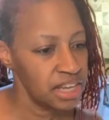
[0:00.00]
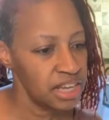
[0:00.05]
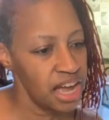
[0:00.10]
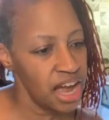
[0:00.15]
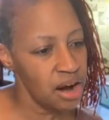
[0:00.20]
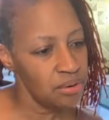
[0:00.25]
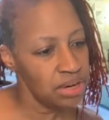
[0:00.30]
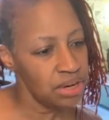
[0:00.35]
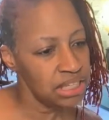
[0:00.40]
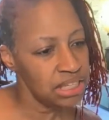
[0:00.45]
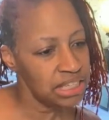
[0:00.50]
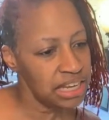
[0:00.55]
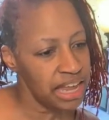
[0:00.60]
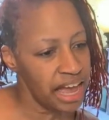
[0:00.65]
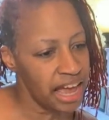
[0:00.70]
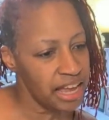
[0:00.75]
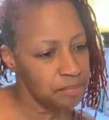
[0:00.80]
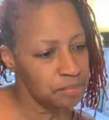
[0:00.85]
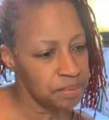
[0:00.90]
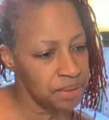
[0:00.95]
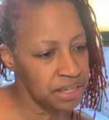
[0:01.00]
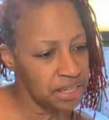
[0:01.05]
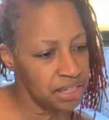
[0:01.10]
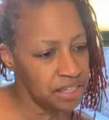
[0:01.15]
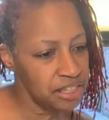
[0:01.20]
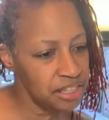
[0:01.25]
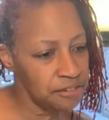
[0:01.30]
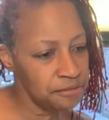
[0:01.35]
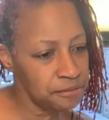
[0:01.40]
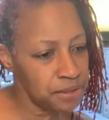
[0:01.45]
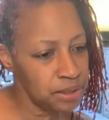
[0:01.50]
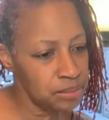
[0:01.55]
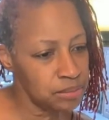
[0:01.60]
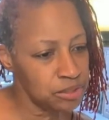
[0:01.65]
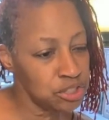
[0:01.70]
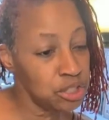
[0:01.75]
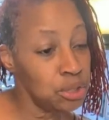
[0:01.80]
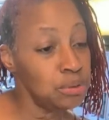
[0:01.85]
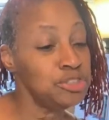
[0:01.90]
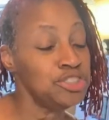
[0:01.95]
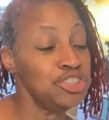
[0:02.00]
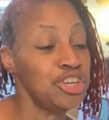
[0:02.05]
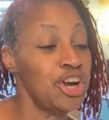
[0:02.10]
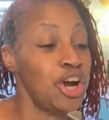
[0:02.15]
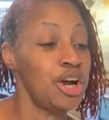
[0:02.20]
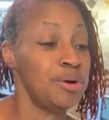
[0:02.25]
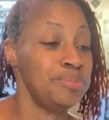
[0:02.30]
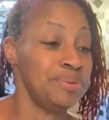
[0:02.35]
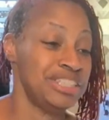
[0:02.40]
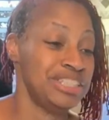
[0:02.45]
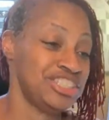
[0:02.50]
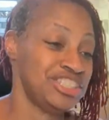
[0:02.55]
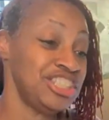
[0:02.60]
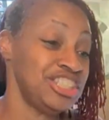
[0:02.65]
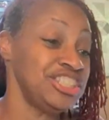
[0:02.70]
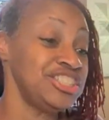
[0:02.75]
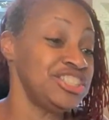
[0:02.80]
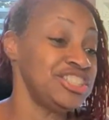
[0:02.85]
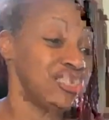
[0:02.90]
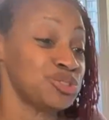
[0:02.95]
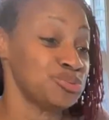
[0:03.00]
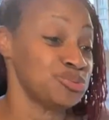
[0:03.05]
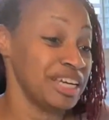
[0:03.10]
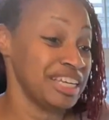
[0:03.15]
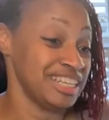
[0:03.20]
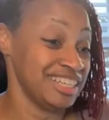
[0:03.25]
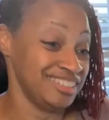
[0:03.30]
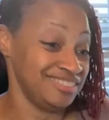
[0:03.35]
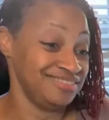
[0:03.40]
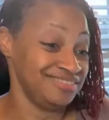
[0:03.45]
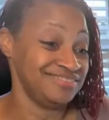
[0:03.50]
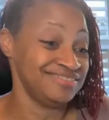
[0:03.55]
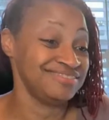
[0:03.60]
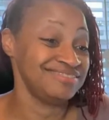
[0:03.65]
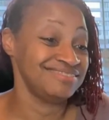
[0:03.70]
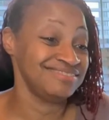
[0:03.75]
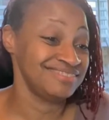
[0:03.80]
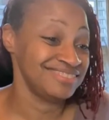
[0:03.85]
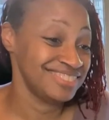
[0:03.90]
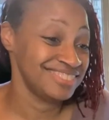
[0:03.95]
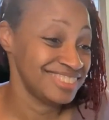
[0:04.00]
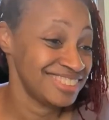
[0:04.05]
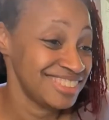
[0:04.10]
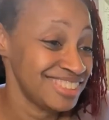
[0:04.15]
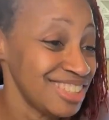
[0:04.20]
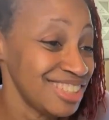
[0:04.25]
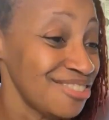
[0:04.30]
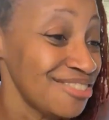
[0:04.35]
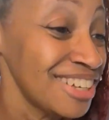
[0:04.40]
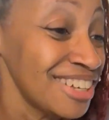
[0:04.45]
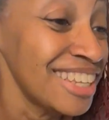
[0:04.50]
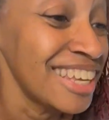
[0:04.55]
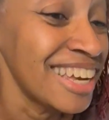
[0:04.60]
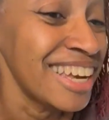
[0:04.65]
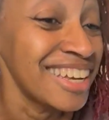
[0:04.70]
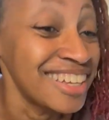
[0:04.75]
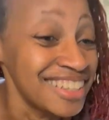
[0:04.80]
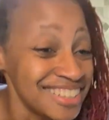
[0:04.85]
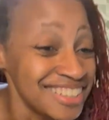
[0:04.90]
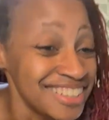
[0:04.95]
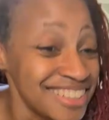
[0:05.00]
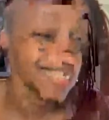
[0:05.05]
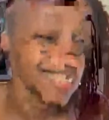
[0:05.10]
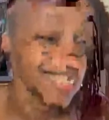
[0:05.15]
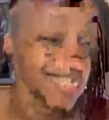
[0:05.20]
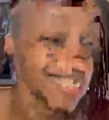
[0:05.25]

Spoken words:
really like Penny from So Charming. She's a sweetie. She really is.